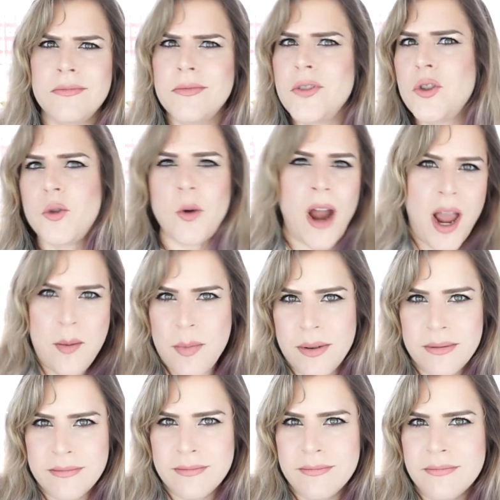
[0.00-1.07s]
tribe
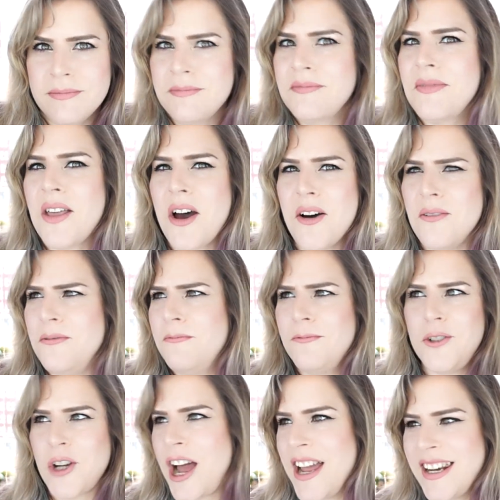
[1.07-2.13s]
of
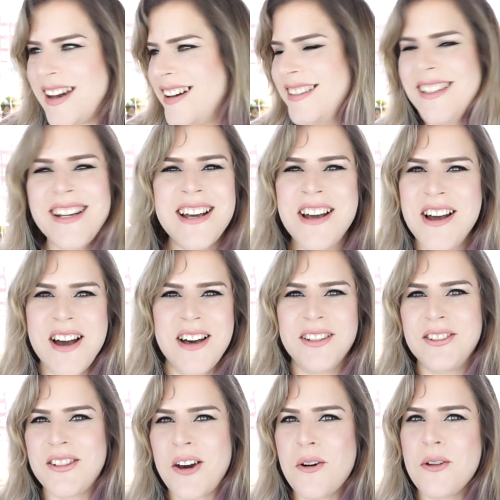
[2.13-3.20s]
China.
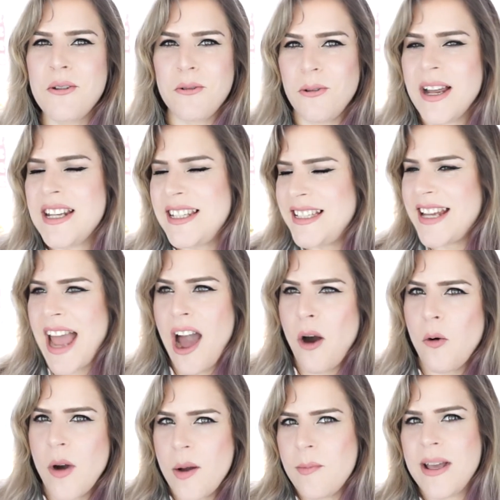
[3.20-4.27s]
So the Red Yao
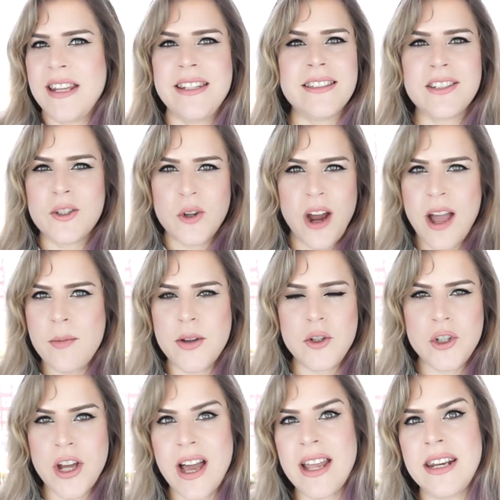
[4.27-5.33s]
women is a tribe in
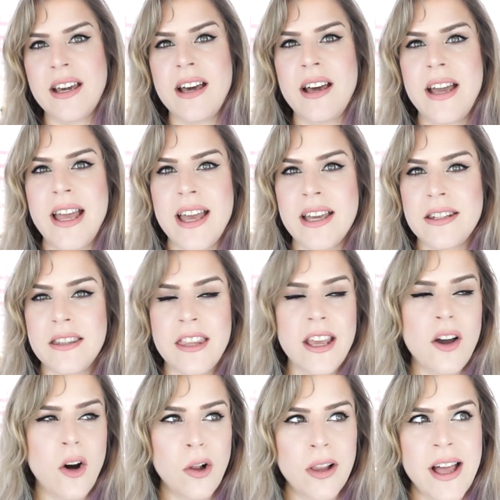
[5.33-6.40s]
China, and they
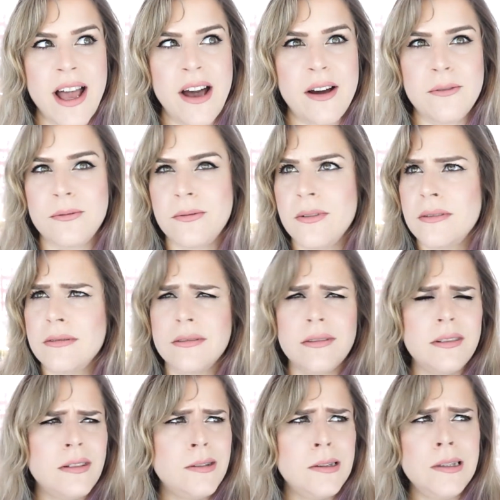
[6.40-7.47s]
all have
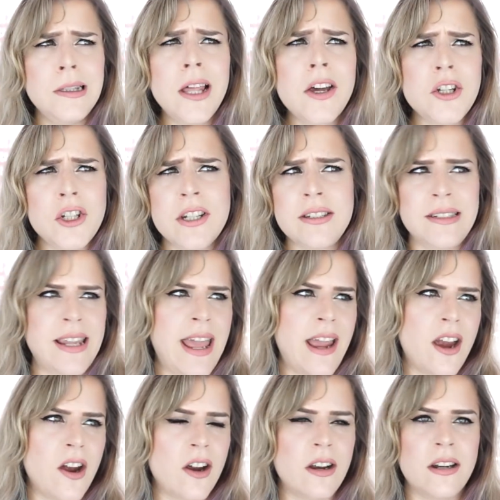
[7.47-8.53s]
luscious
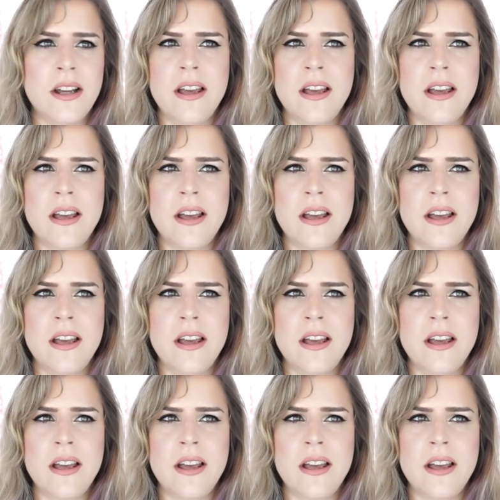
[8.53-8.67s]
hair